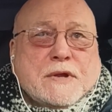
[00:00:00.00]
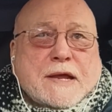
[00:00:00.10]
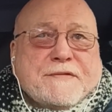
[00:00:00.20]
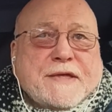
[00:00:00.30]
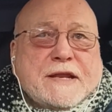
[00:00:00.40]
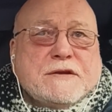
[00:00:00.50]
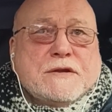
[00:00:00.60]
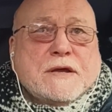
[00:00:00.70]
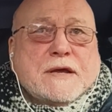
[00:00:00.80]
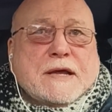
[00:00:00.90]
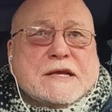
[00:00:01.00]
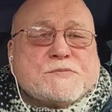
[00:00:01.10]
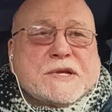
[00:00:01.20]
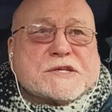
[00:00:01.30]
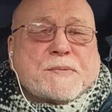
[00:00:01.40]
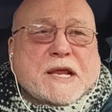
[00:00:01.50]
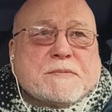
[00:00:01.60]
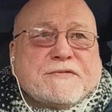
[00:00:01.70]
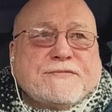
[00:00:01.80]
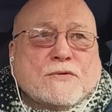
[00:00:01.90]
And then, as we explained
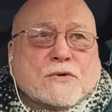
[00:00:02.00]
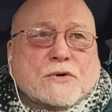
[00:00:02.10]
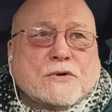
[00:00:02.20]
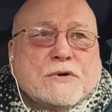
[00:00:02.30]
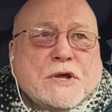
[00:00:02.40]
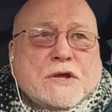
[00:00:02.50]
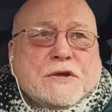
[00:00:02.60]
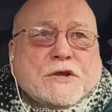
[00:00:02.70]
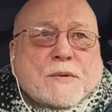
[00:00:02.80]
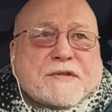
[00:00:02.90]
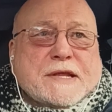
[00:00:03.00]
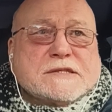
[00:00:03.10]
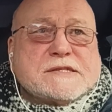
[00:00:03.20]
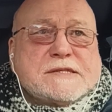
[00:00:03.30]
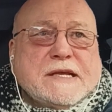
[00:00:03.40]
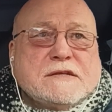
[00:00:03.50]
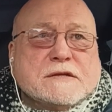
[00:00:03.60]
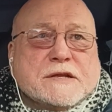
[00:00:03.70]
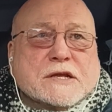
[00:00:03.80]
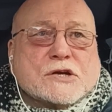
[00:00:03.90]
before, you are then
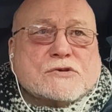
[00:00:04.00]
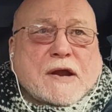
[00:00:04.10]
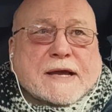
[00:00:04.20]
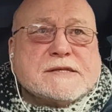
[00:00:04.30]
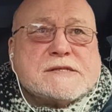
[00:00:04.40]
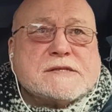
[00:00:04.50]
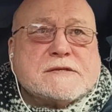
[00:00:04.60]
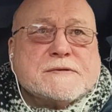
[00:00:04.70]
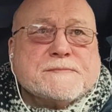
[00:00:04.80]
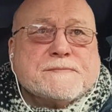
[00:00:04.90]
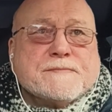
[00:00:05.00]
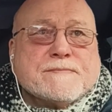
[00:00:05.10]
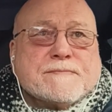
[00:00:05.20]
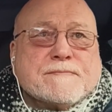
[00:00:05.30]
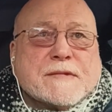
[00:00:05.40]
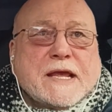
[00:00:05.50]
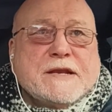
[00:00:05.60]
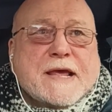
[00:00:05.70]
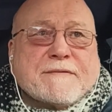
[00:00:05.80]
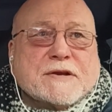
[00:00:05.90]
seated in Christ
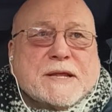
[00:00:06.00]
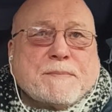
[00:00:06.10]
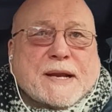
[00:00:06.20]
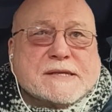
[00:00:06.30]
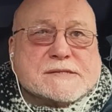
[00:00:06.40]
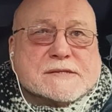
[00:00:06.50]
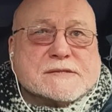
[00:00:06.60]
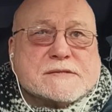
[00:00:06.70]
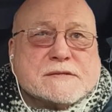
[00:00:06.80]
in heavenly places.